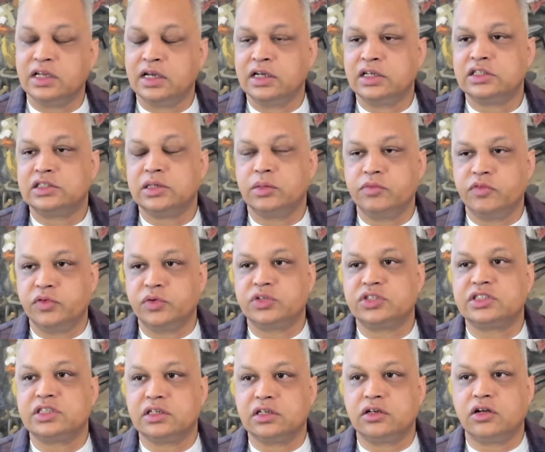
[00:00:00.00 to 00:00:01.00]
Some of you are
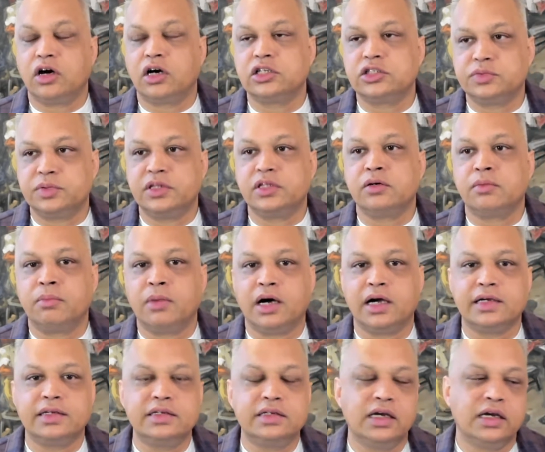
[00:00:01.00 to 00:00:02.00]
still at odds with your
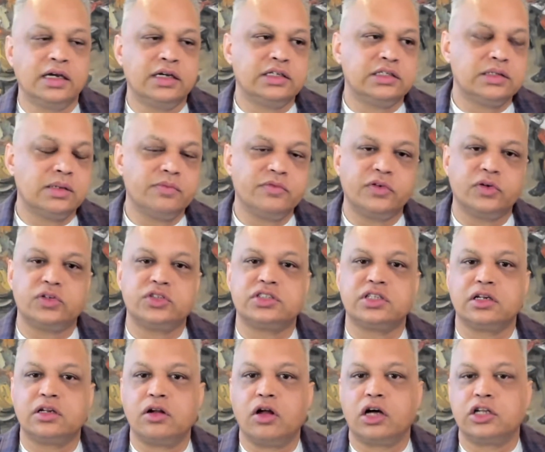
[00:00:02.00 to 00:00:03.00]
mind. Some of you are still
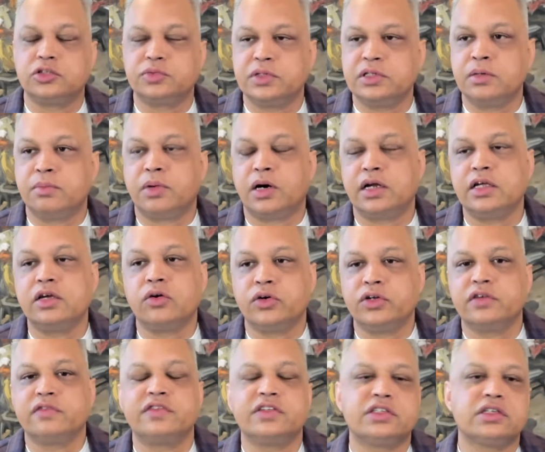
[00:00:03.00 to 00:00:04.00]
at odds with your body or your
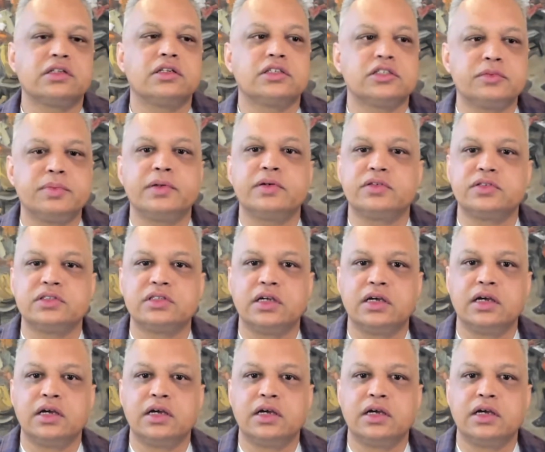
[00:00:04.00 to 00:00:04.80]
physical experience.